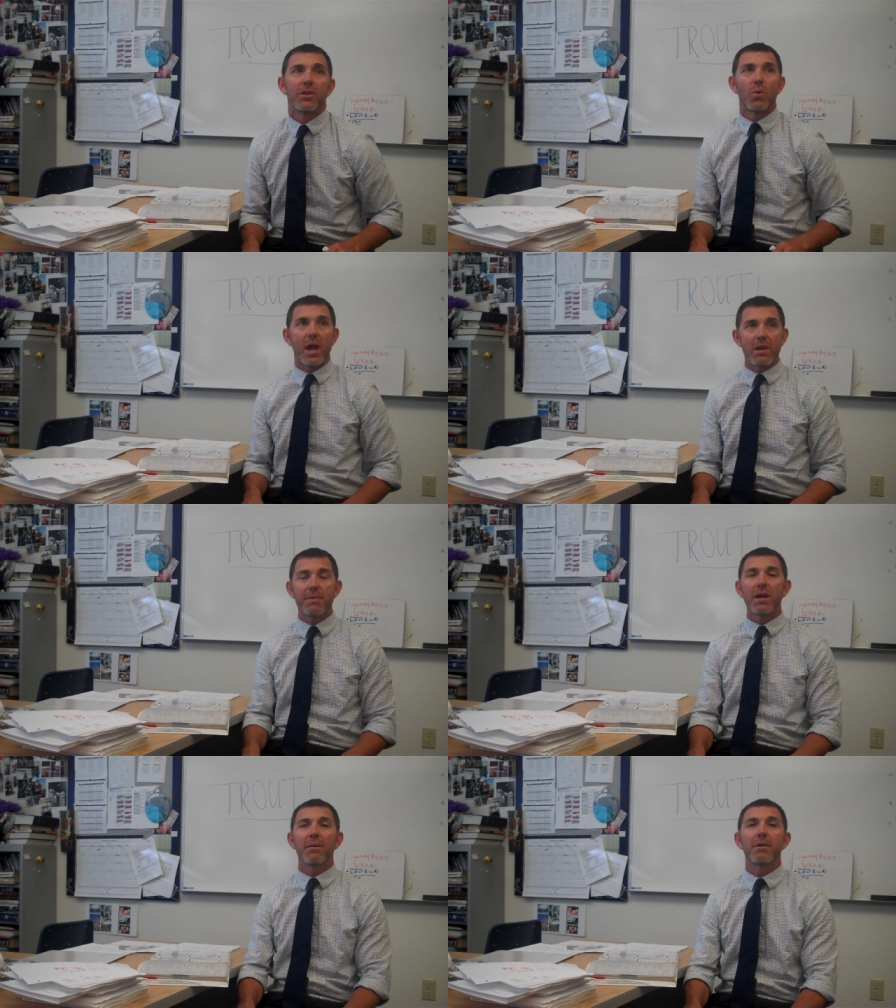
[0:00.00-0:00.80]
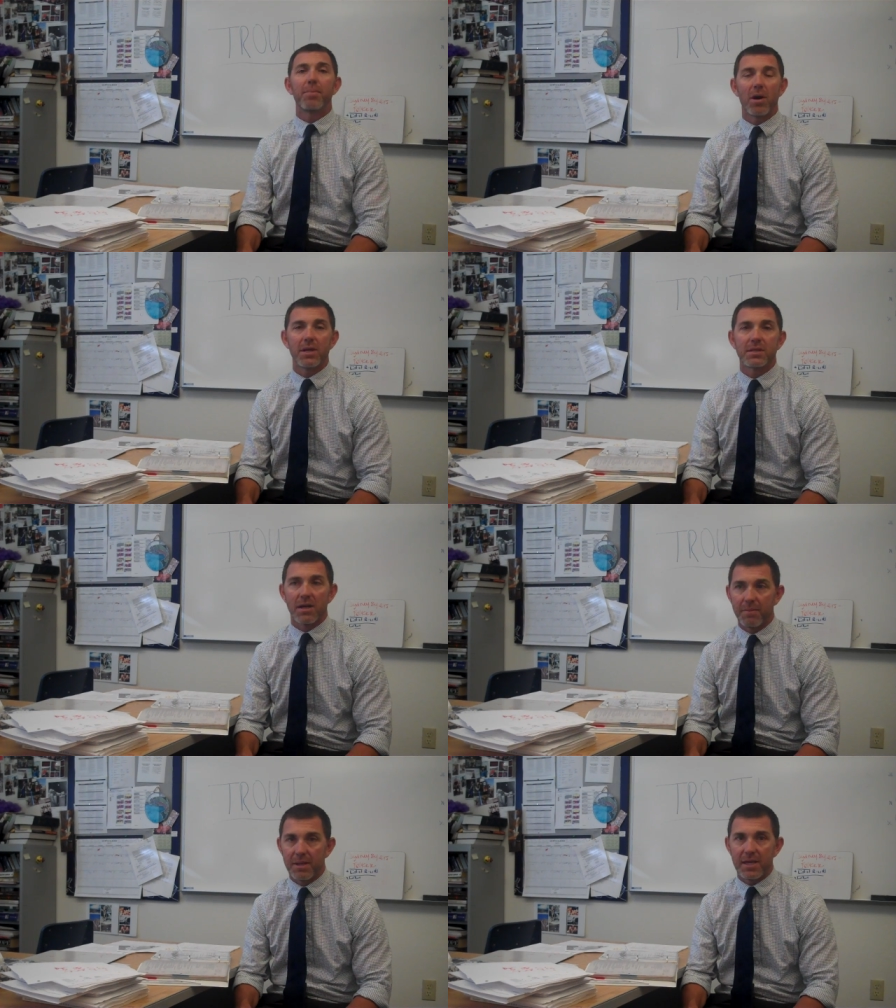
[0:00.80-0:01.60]
The way you become the
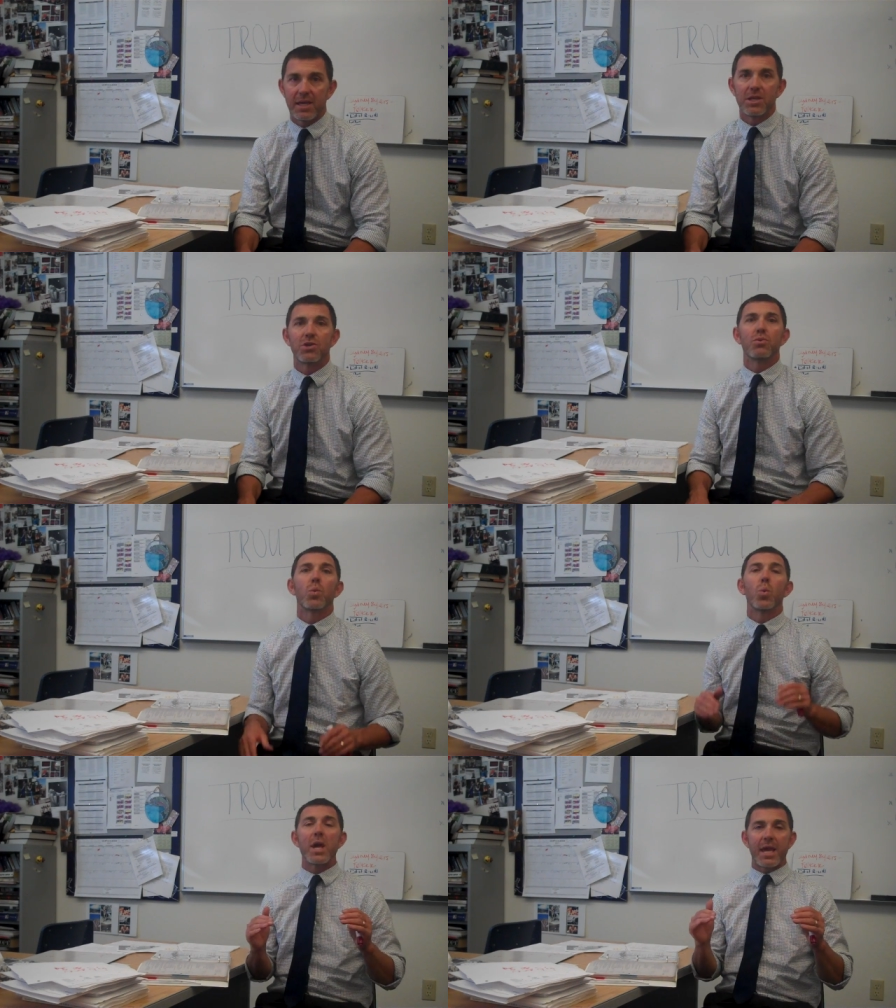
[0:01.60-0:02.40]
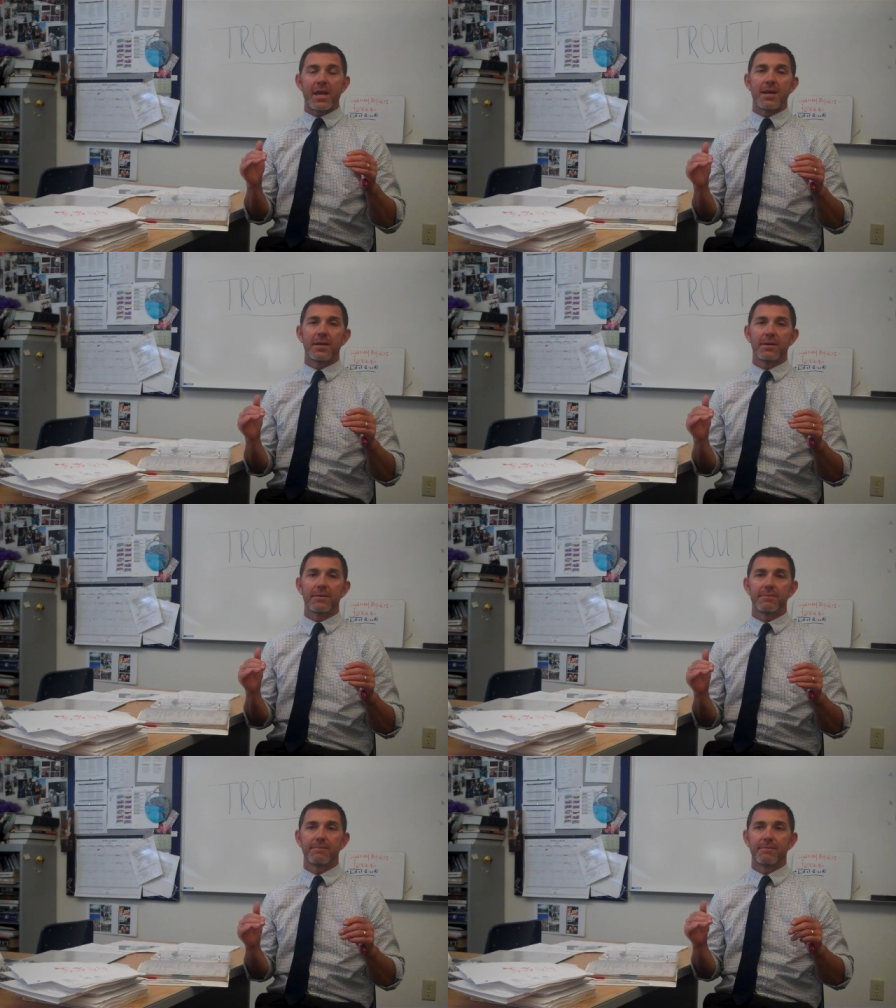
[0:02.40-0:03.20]
party's nominee is you win